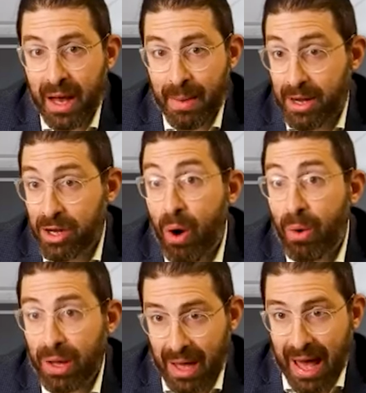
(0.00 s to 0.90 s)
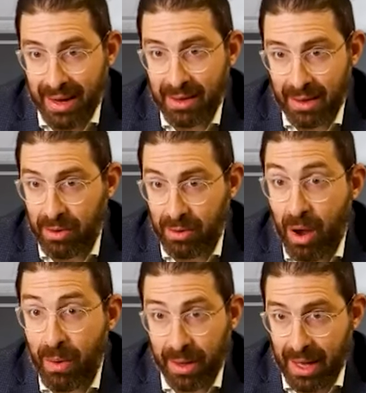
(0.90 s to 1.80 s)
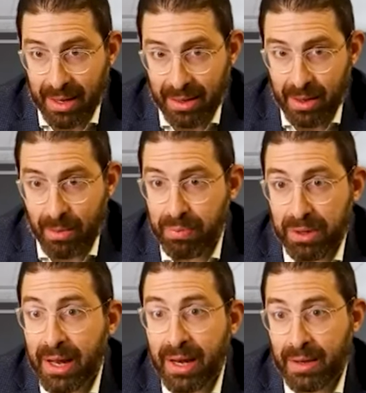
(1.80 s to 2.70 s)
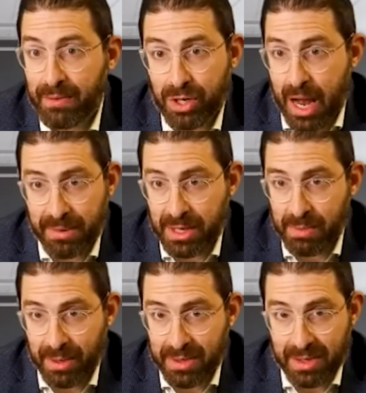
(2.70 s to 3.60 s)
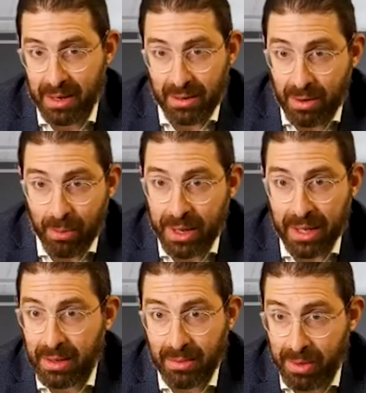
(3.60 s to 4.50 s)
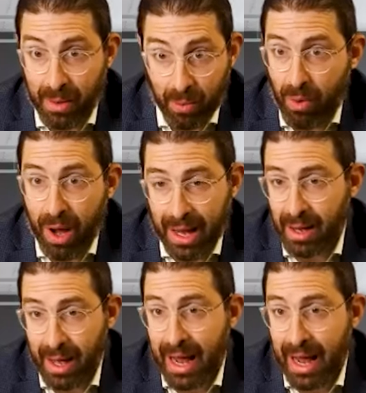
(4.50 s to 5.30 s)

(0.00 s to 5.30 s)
um, and knowing that, like knowing that there are plenty of Shabbos meals that nobody that want and,